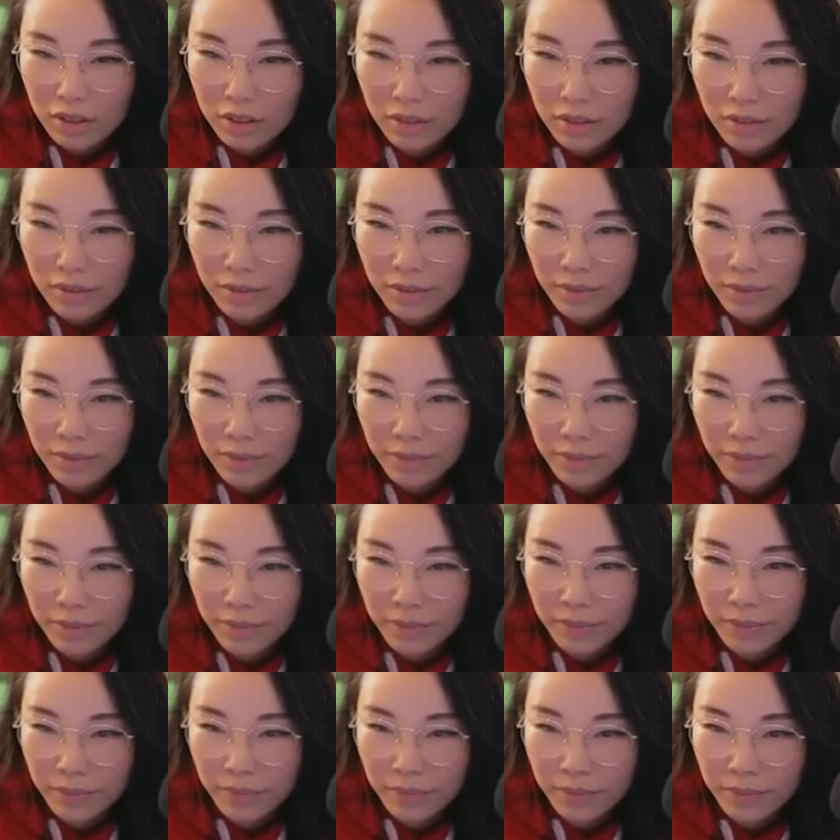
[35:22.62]

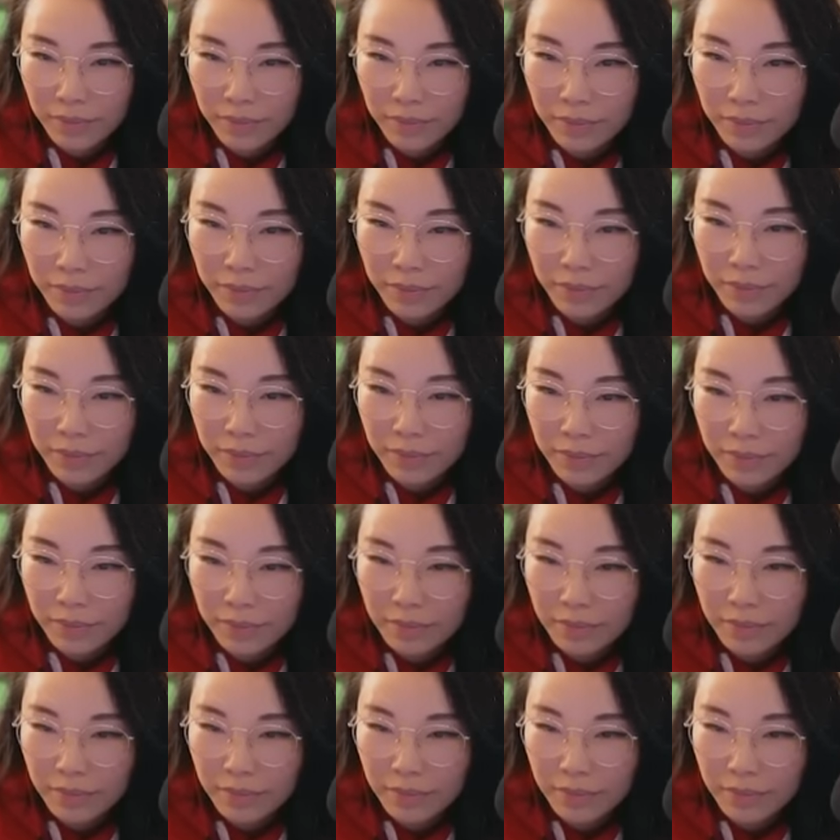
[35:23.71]
Nobody speaks.